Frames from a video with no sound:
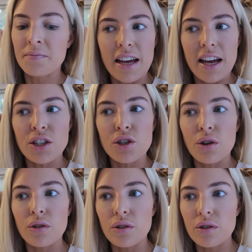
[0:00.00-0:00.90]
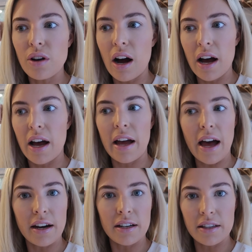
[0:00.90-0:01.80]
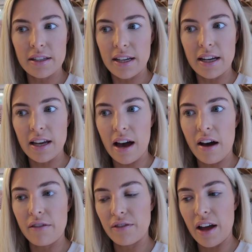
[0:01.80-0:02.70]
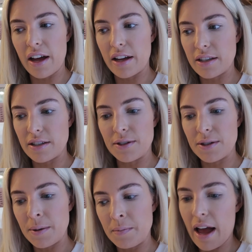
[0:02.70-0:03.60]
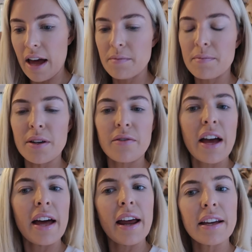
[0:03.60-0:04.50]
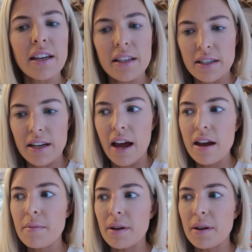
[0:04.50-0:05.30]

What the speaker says: Day 2, I had another decaf and I had a bit of a headache yesterday,